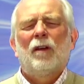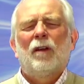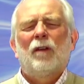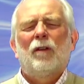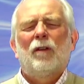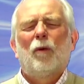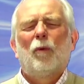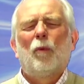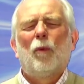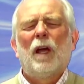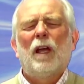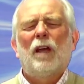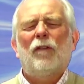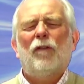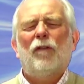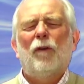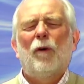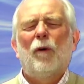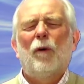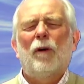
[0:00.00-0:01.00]
the way
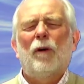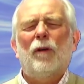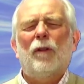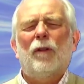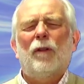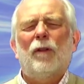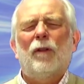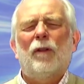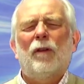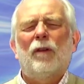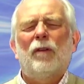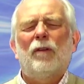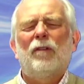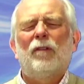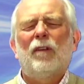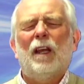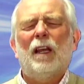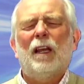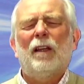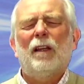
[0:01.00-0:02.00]
forth
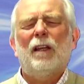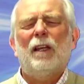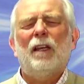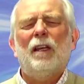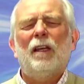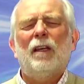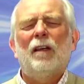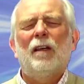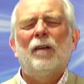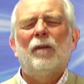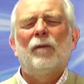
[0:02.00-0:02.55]
daily